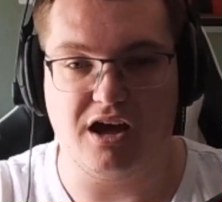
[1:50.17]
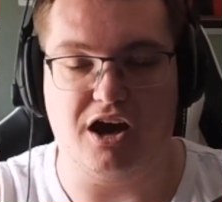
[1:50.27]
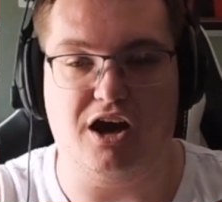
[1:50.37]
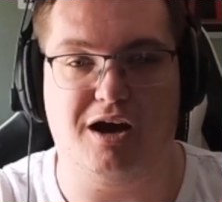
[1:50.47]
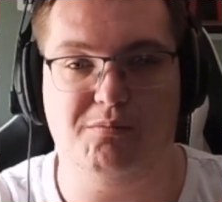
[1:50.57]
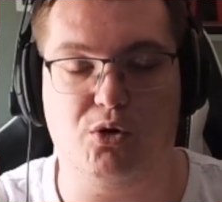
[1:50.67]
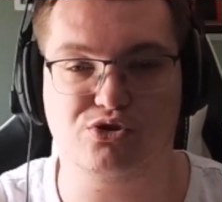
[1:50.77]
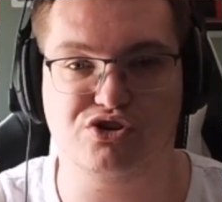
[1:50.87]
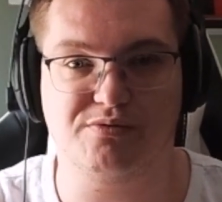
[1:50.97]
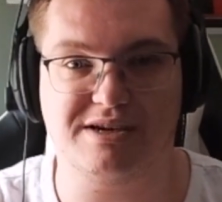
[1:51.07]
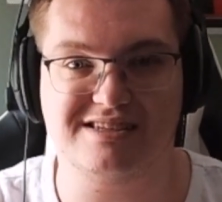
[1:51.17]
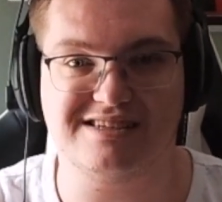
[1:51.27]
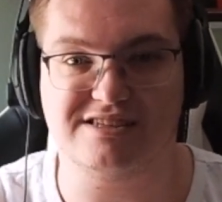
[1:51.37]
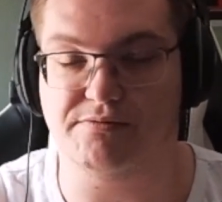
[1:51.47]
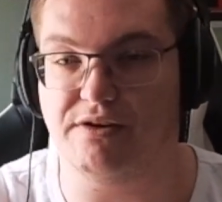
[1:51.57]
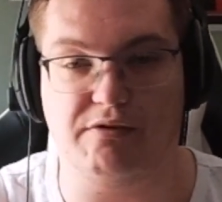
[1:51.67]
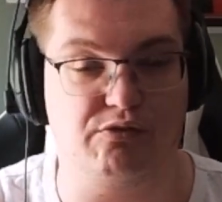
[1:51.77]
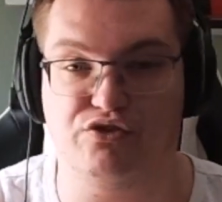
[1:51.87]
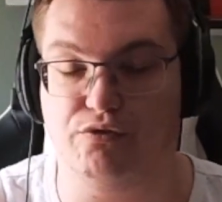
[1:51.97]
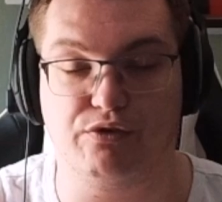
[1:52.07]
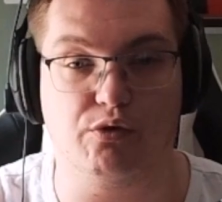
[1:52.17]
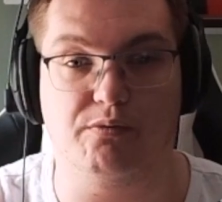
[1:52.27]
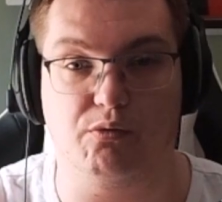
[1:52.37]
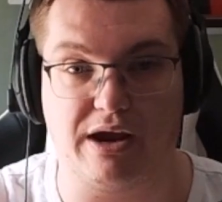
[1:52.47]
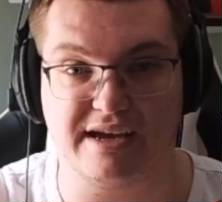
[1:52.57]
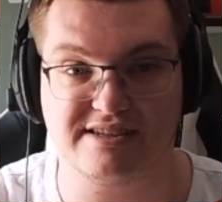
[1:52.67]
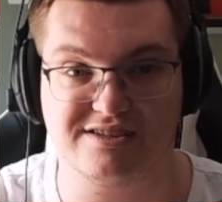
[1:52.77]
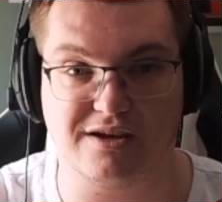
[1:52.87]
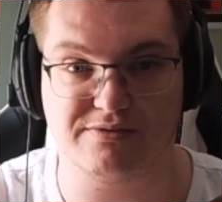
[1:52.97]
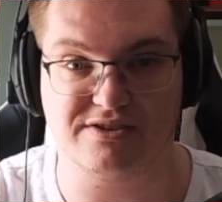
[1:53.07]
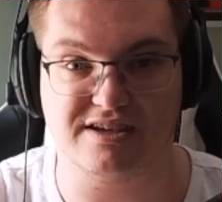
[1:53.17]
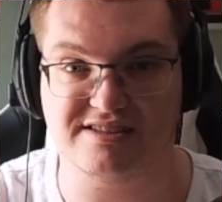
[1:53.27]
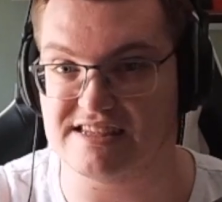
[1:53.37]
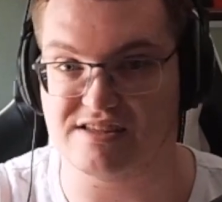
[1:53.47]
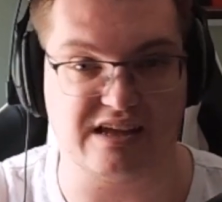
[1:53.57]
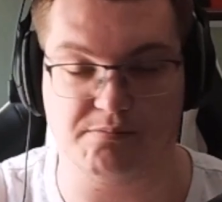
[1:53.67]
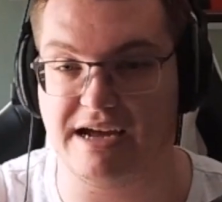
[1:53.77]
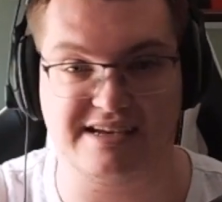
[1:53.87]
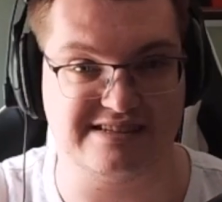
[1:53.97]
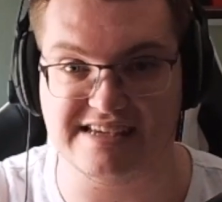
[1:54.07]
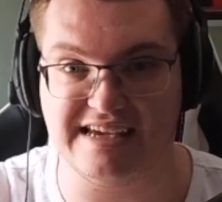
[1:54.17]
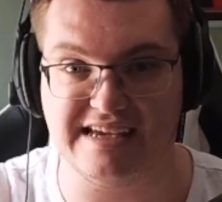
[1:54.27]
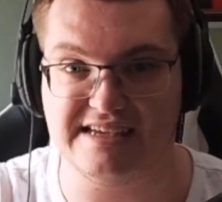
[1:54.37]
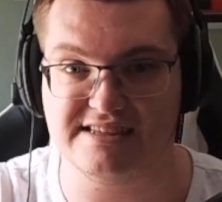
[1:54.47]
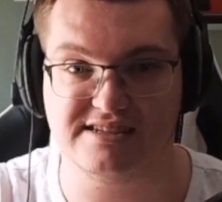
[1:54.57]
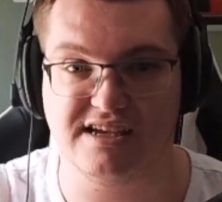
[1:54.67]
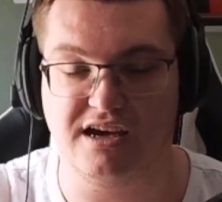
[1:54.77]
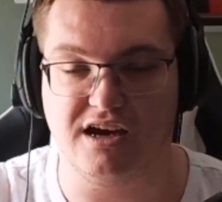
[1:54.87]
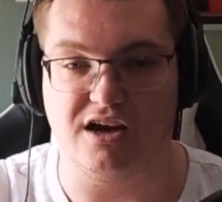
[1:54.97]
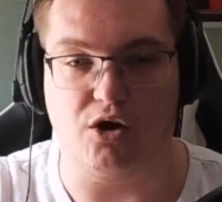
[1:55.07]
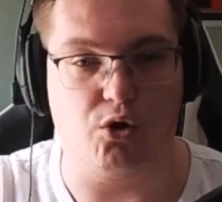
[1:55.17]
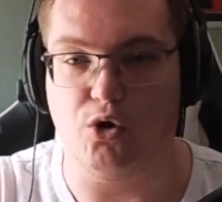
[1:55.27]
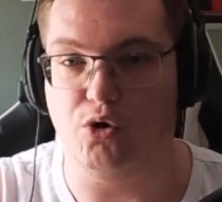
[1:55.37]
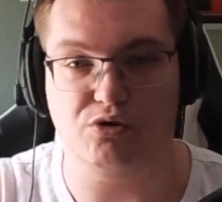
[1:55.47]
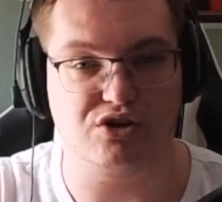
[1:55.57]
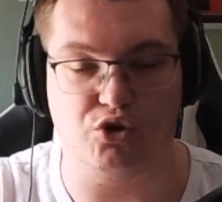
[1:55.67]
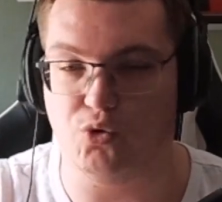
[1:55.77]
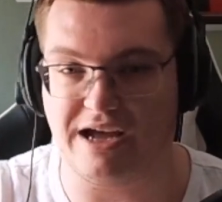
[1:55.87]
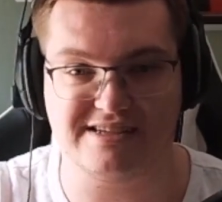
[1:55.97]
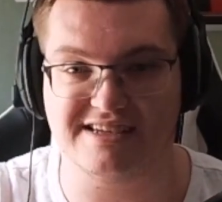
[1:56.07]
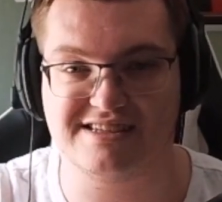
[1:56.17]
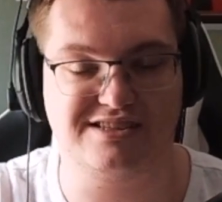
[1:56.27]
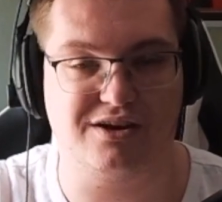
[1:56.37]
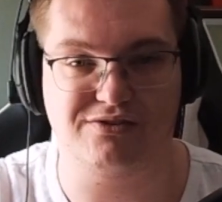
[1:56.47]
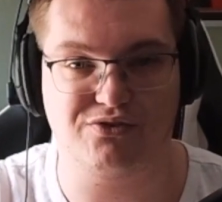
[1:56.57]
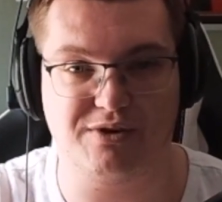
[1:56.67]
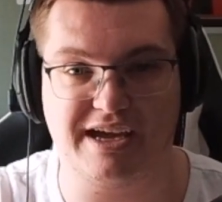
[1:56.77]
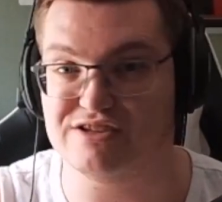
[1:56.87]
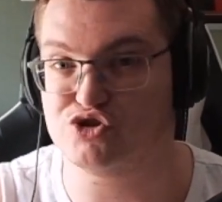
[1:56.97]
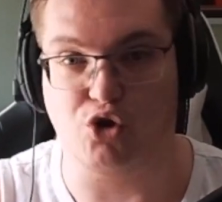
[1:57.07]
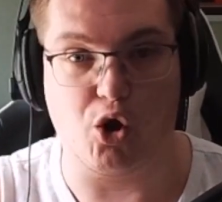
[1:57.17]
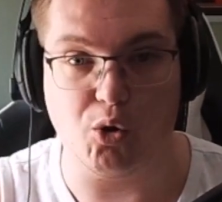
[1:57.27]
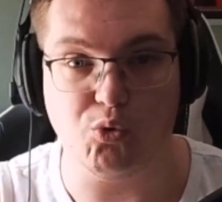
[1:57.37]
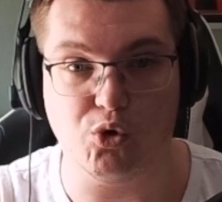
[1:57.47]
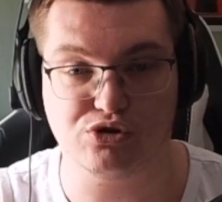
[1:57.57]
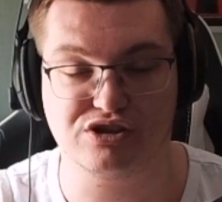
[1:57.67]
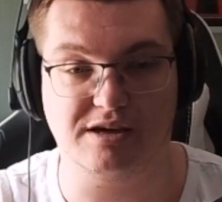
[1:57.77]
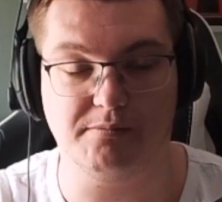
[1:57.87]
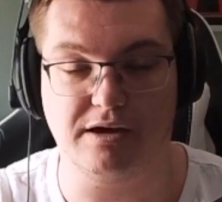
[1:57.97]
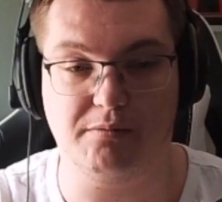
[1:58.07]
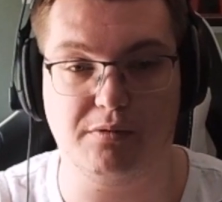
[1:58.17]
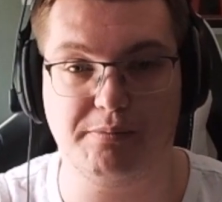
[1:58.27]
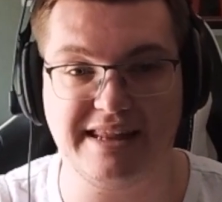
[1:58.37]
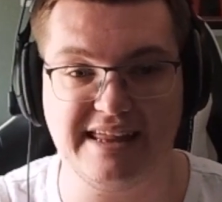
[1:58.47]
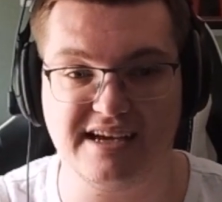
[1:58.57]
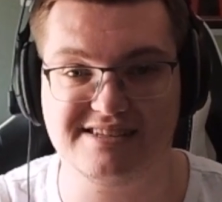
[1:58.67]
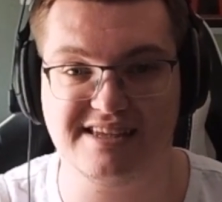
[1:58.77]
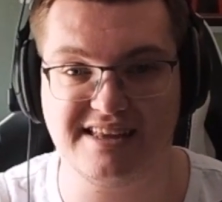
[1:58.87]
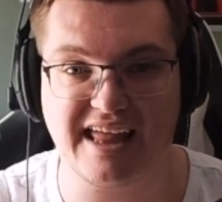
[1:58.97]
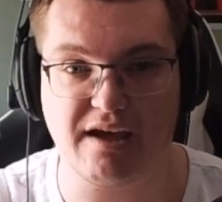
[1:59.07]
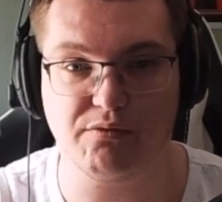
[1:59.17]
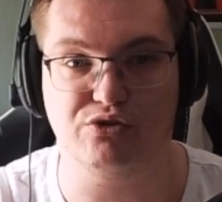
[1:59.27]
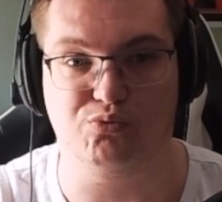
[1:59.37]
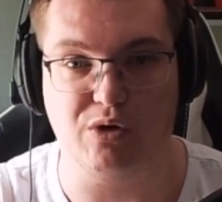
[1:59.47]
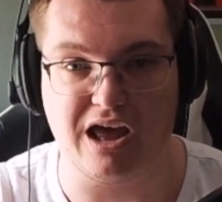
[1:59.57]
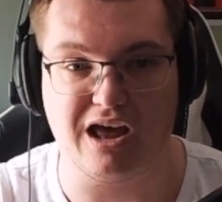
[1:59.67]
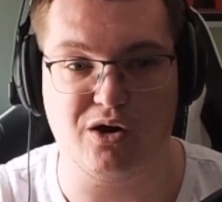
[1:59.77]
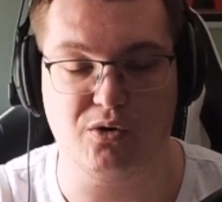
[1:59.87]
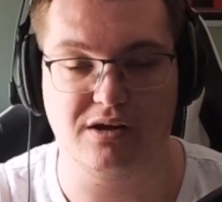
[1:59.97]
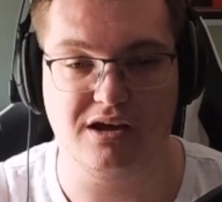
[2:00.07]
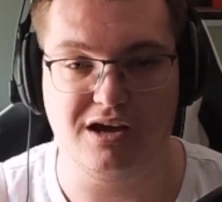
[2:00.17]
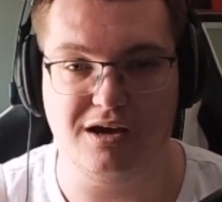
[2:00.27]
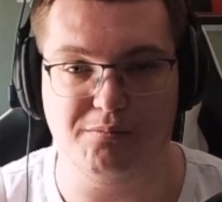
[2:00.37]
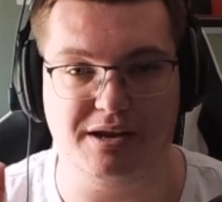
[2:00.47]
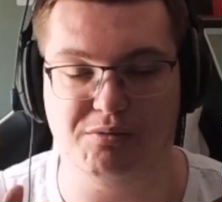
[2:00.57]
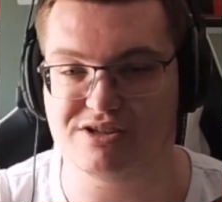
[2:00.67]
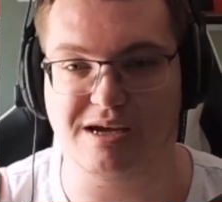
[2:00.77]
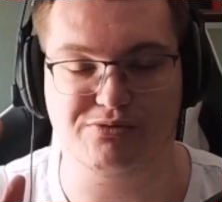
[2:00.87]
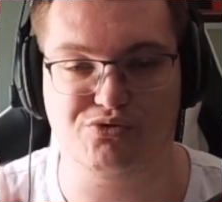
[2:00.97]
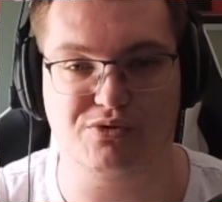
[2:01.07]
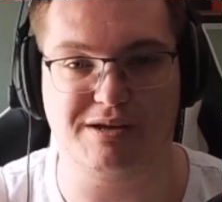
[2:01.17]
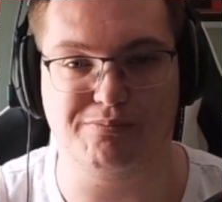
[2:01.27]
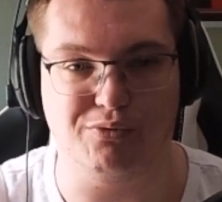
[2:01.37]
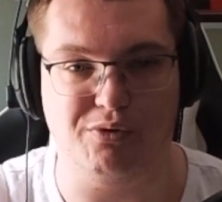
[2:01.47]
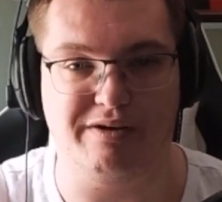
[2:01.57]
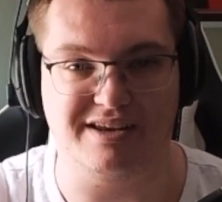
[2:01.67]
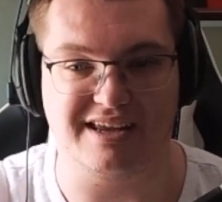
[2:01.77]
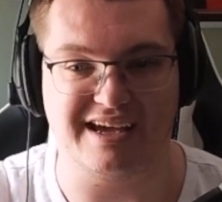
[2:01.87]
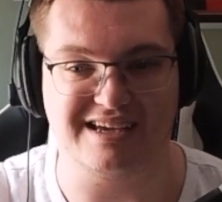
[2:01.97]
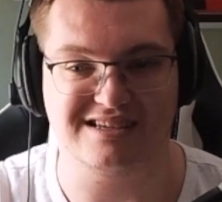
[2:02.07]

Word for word: Um, also, we can see some very few of the rare stuff. There's a lot of magazines, all classic stuff, right? Star Wars memorabilia is in there as well. But it was absolutely brilliant, like,